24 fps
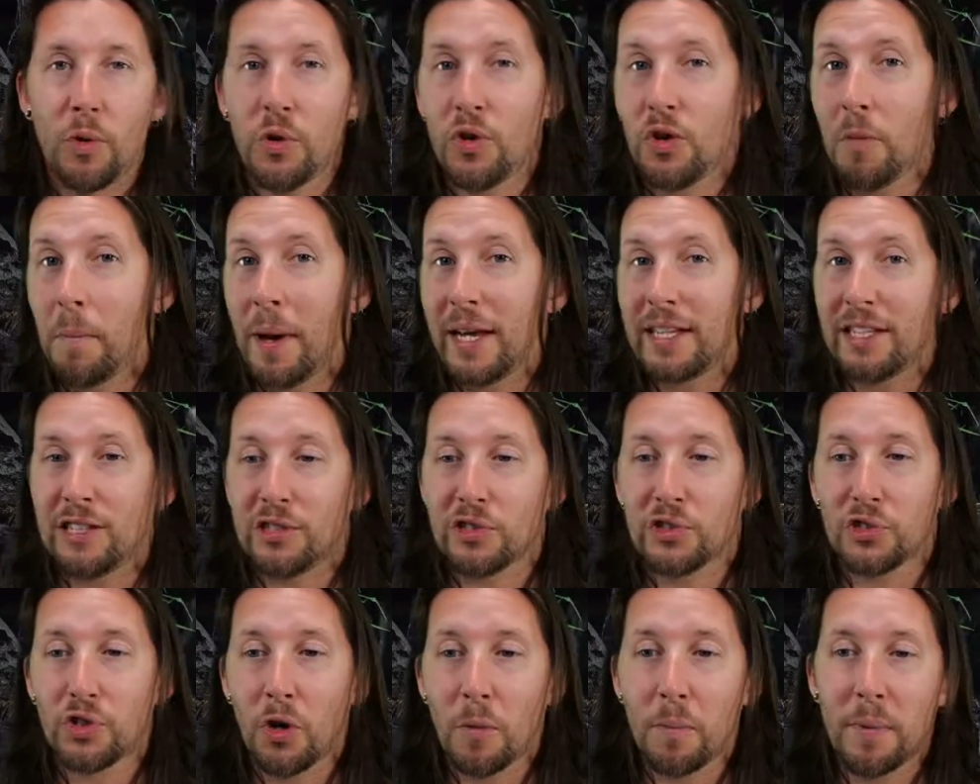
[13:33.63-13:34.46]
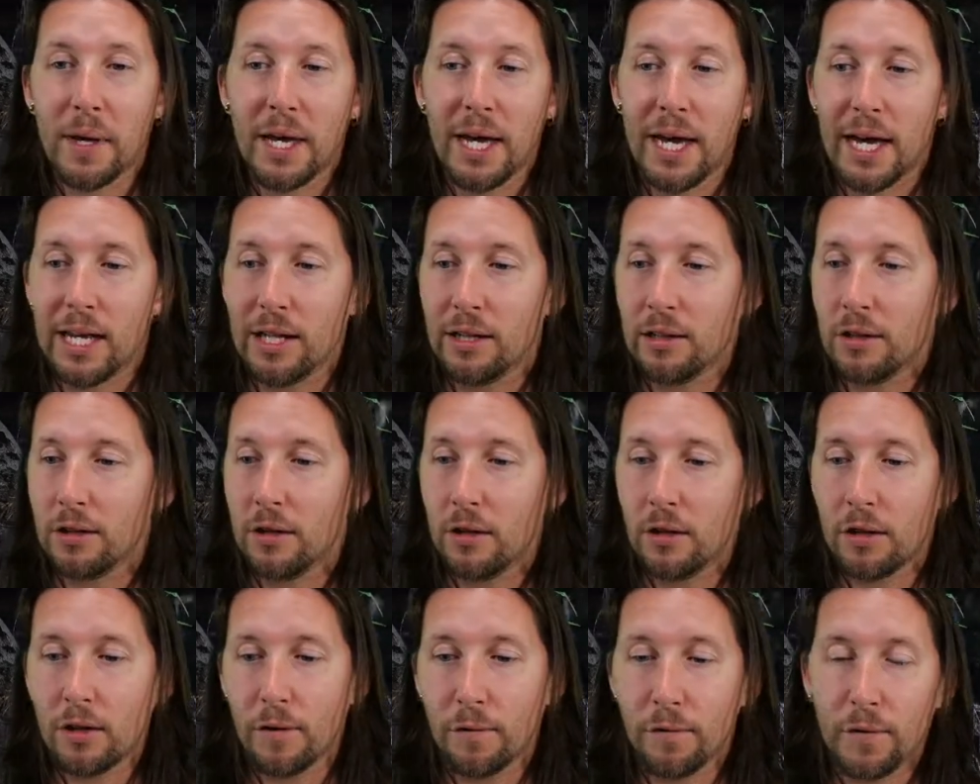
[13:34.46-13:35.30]
You can basically stop it and
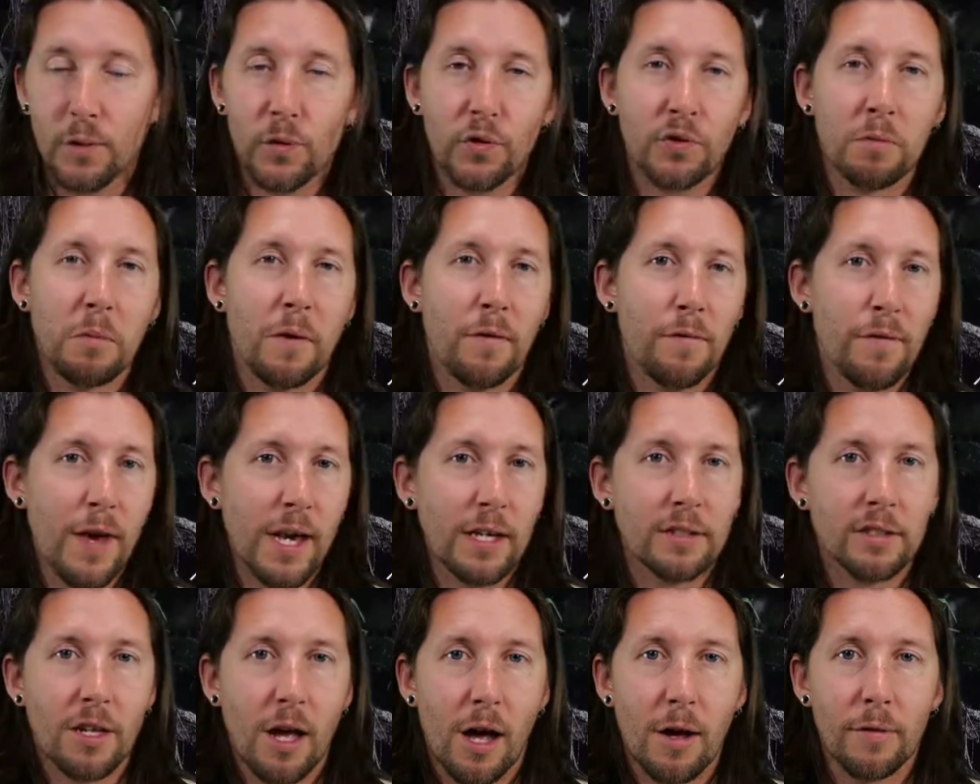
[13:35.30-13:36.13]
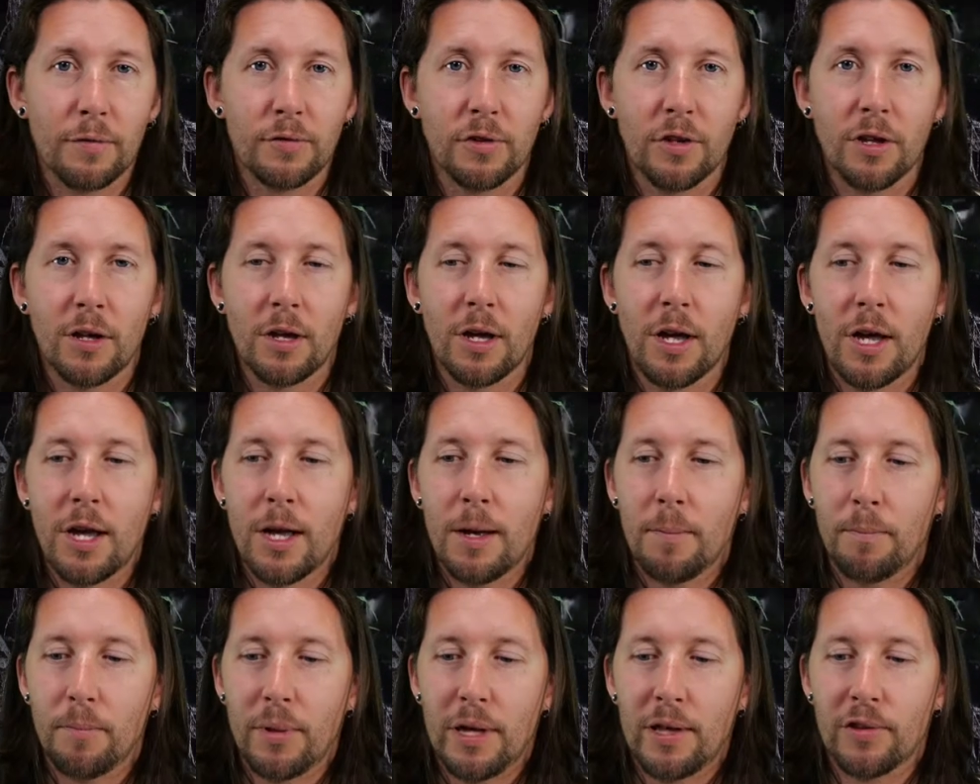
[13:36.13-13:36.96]
you're going to feel some effects after,
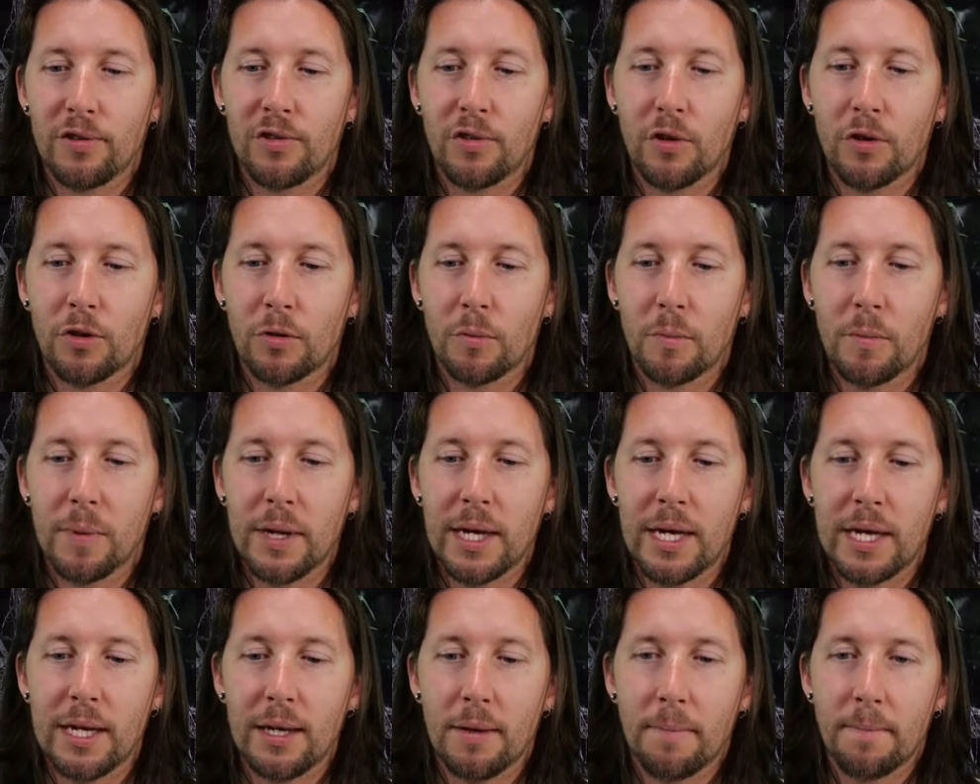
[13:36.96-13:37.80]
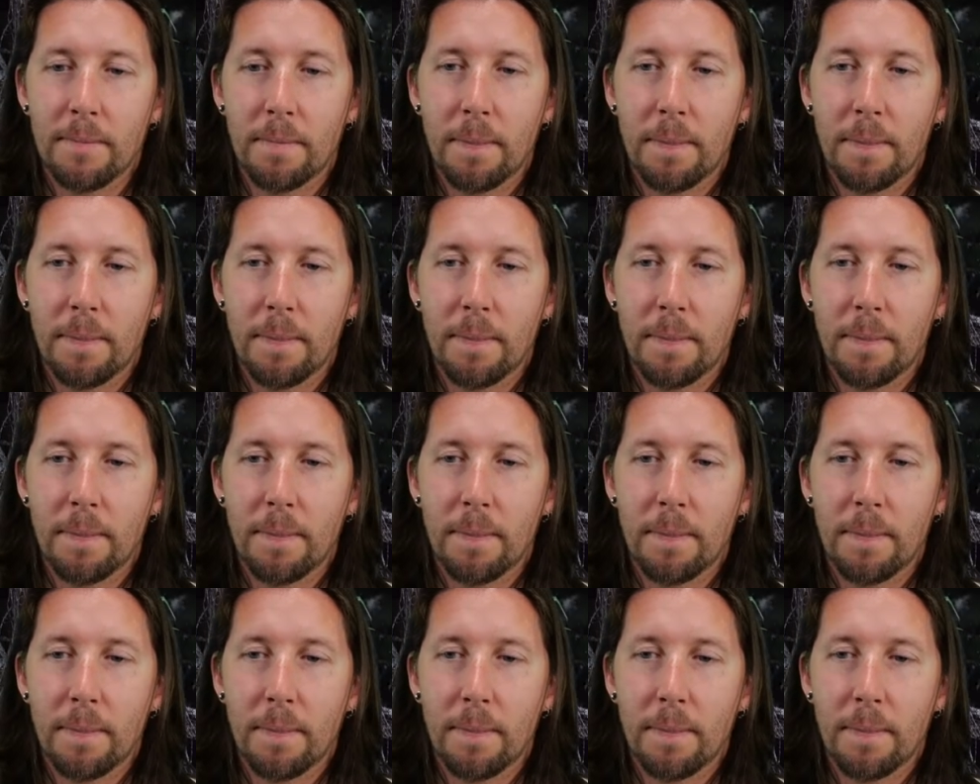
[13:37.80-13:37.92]
but it's not going to be